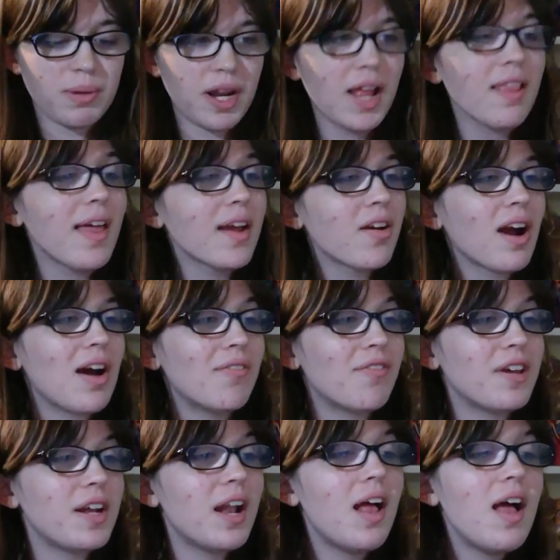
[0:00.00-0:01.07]
but I like her
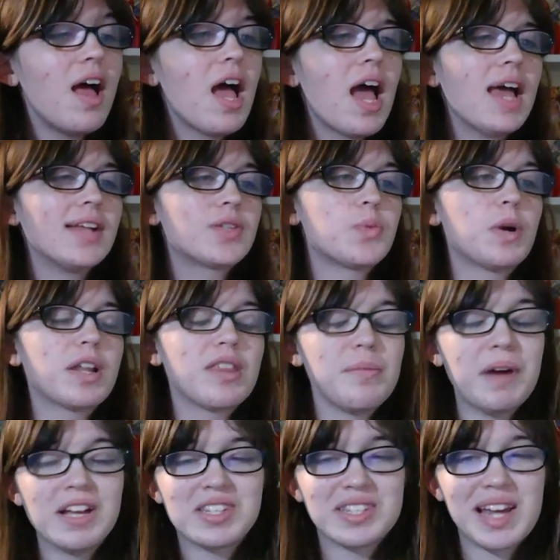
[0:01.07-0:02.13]
outfit. It's one of the
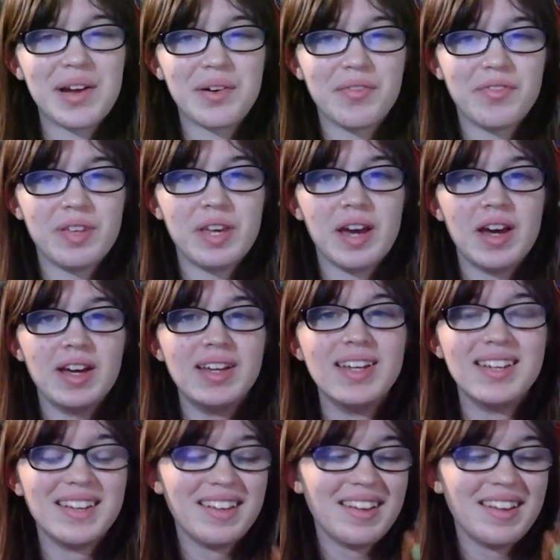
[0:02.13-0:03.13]
best out of the uh,